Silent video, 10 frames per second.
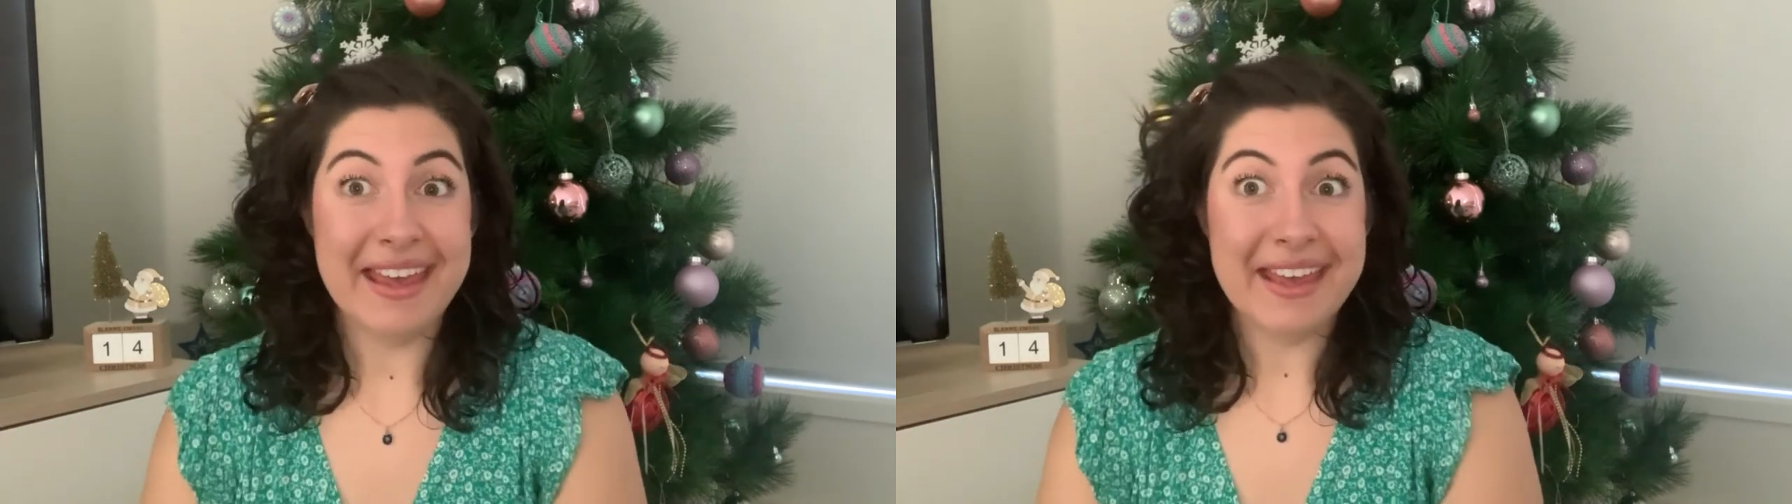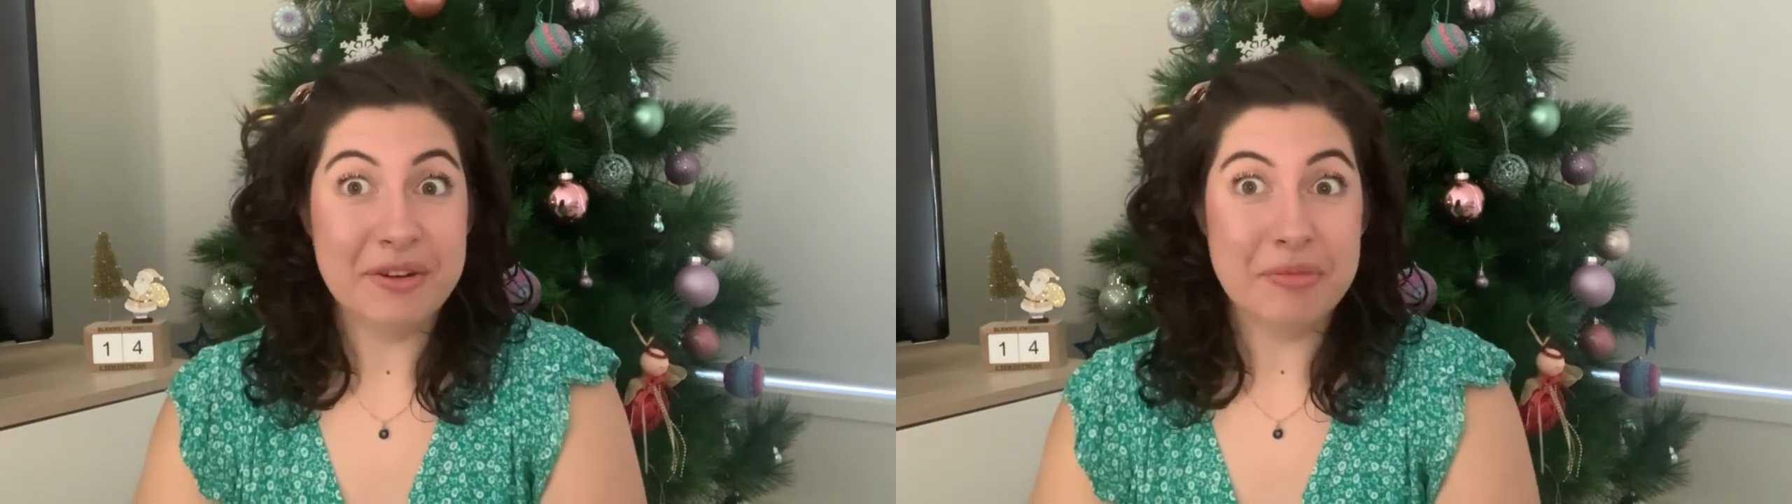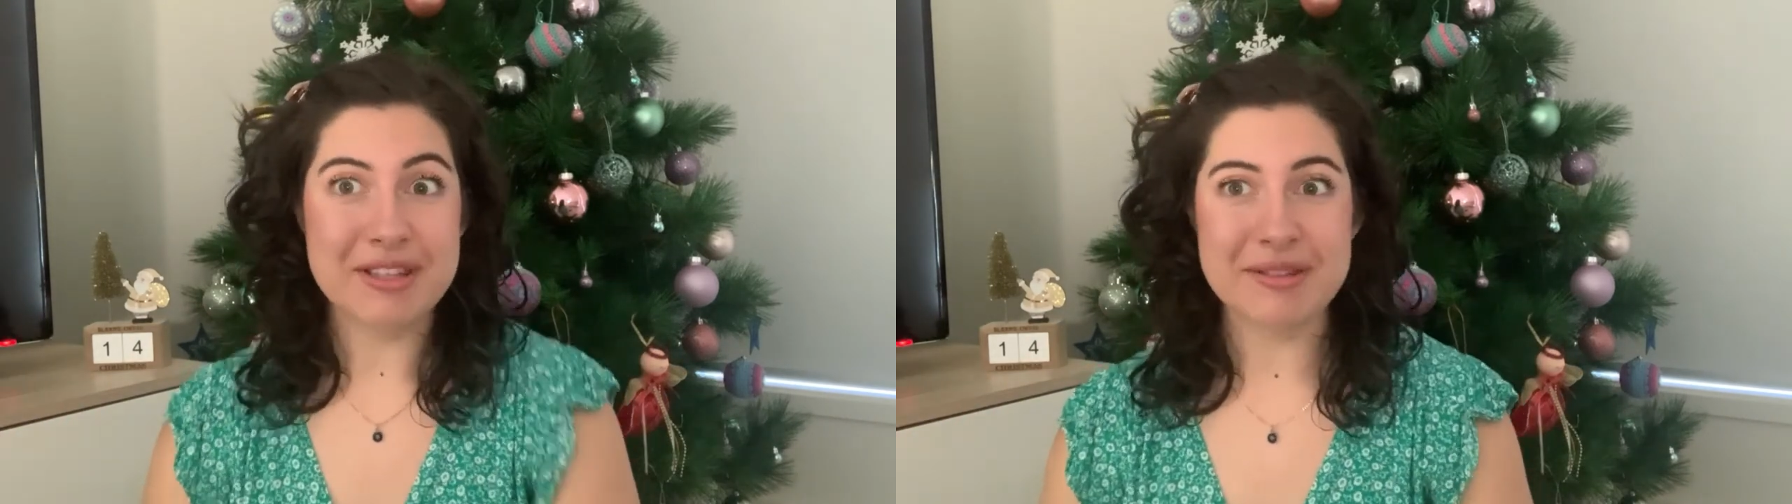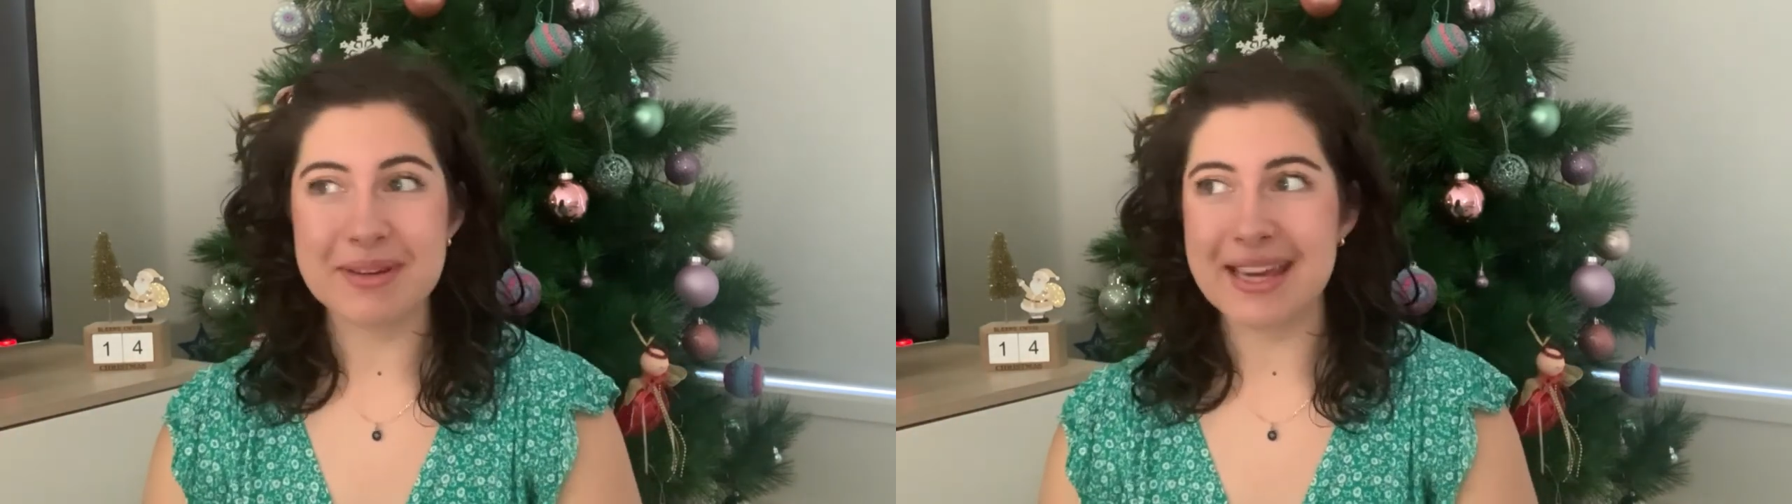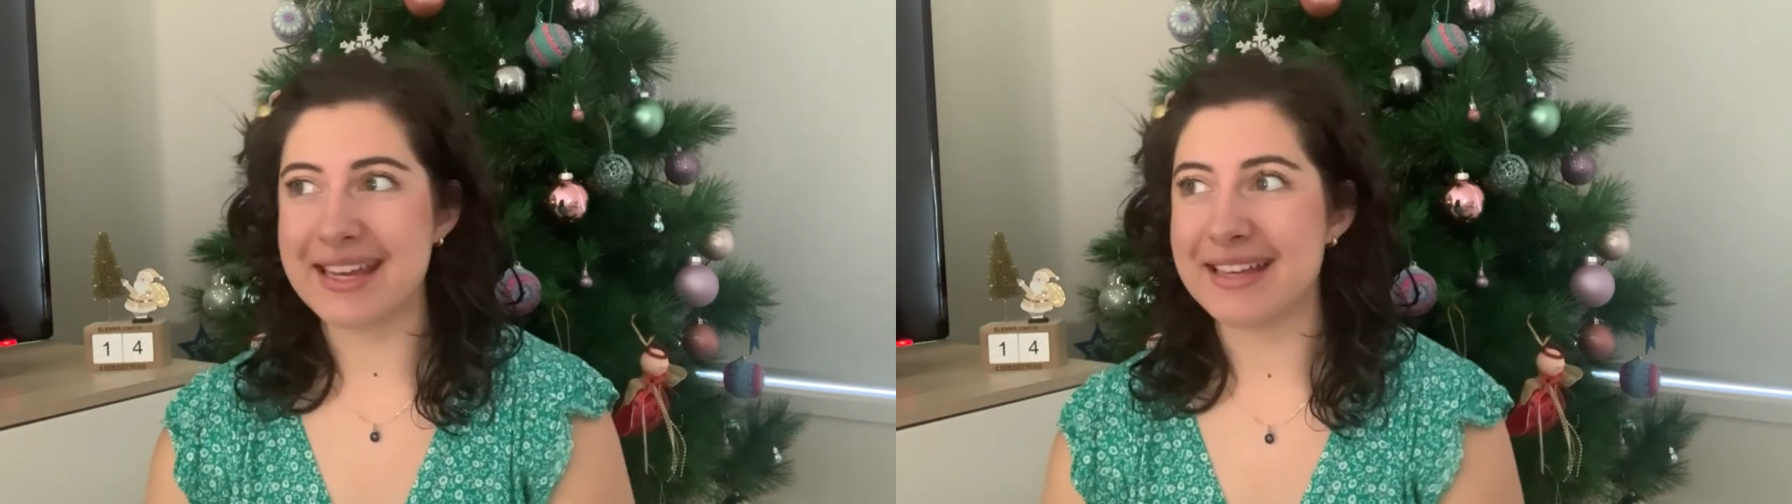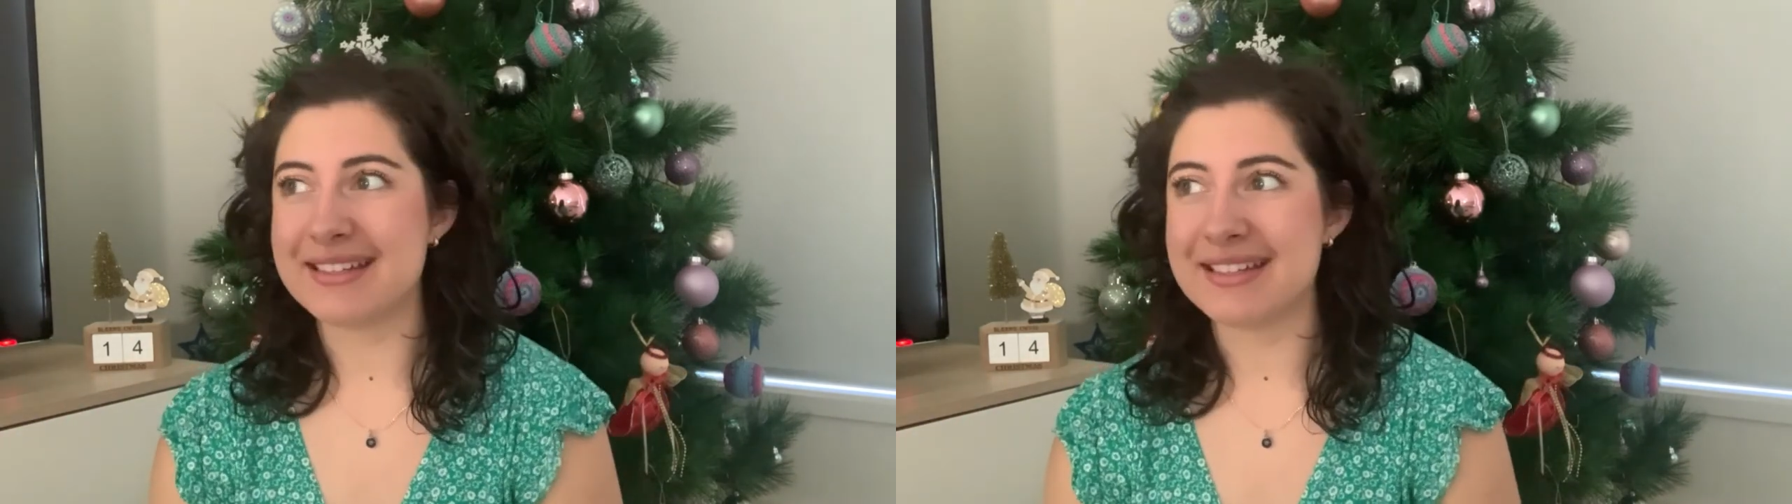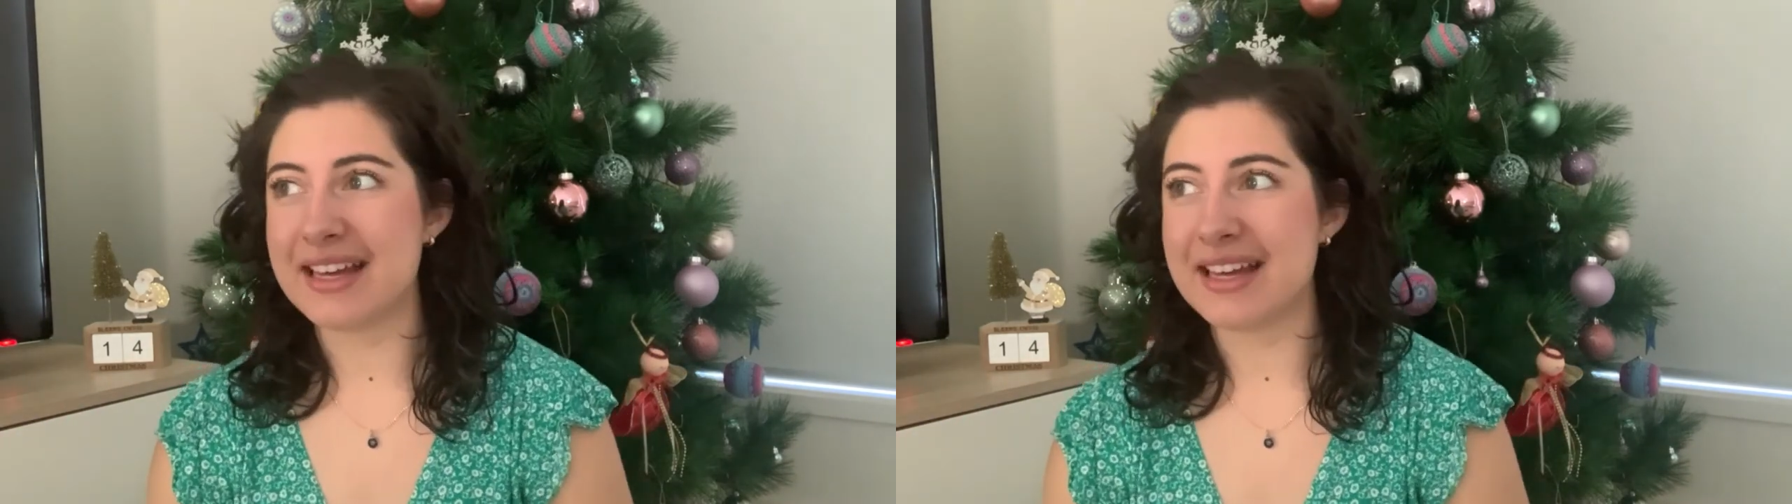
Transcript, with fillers: it'll be sweet.